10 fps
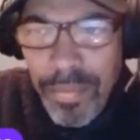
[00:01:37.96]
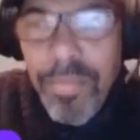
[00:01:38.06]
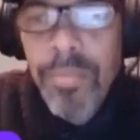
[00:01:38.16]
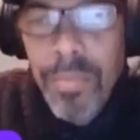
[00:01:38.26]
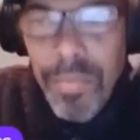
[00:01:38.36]
So
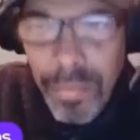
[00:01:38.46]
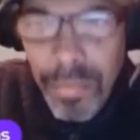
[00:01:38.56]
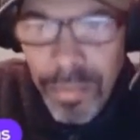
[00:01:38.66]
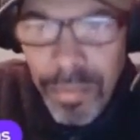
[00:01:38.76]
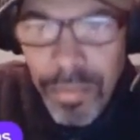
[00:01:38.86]
the first thing
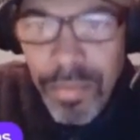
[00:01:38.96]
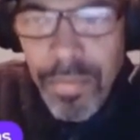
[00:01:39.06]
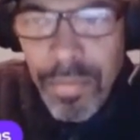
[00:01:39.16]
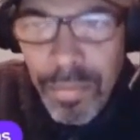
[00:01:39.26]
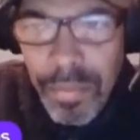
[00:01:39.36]
it takes
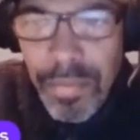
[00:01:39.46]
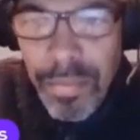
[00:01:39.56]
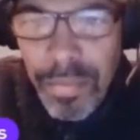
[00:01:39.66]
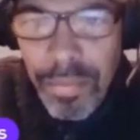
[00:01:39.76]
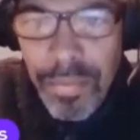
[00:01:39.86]
is
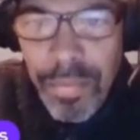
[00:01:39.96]
mindset.